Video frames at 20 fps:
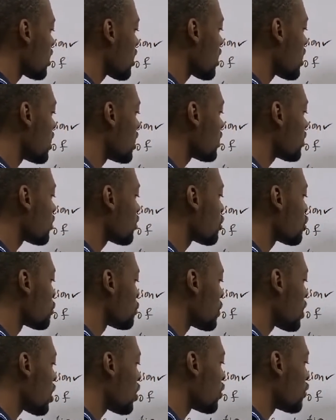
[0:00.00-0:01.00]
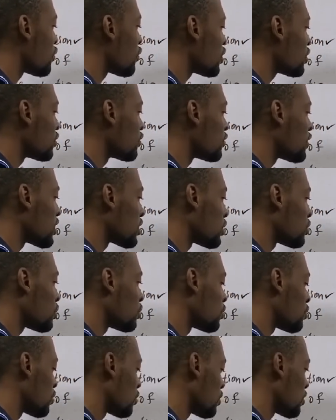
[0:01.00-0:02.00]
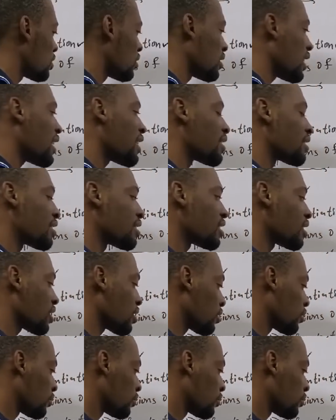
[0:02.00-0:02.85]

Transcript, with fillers: s raised to the power of one over two. That is it.